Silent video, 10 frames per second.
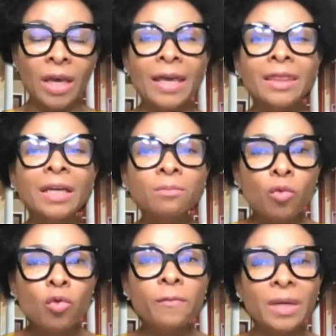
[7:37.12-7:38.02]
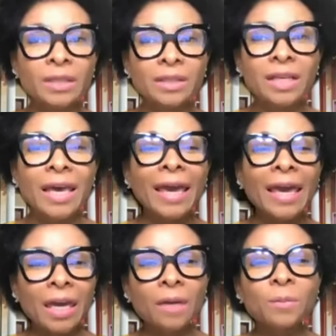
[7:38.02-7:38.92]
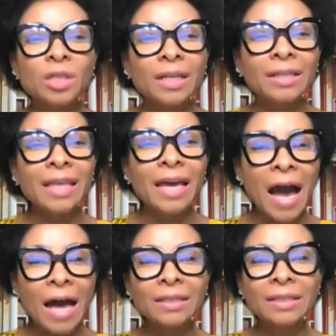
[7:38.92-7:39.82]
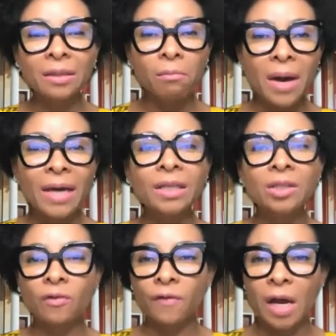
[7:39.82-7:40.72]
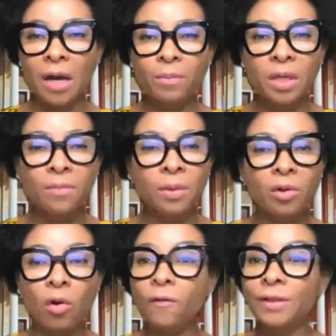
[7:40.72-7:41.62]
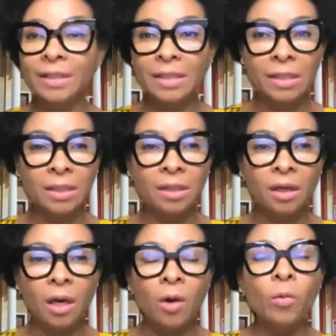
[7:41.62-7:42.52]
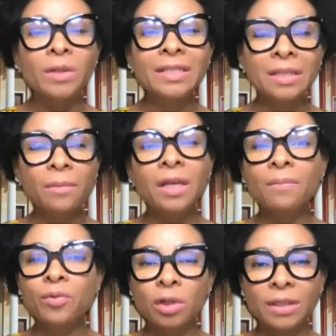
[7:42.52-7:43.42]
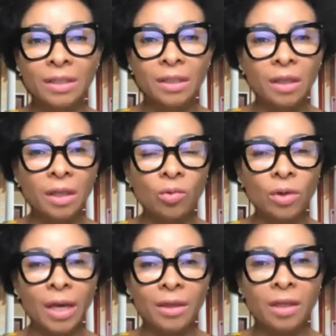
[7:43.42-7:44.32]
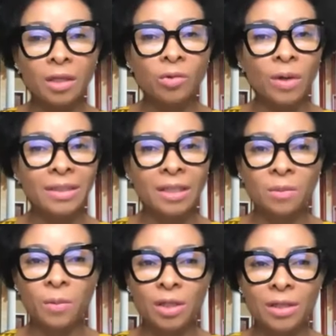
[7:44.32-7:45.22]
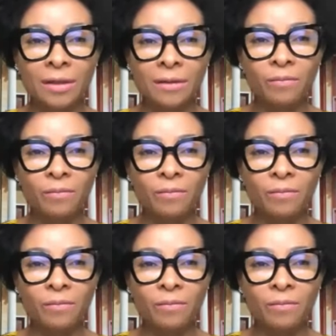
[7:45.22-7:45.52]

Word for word: That movement captured the hearts and minds of young people overseas with similar protests in the UK and the US especially.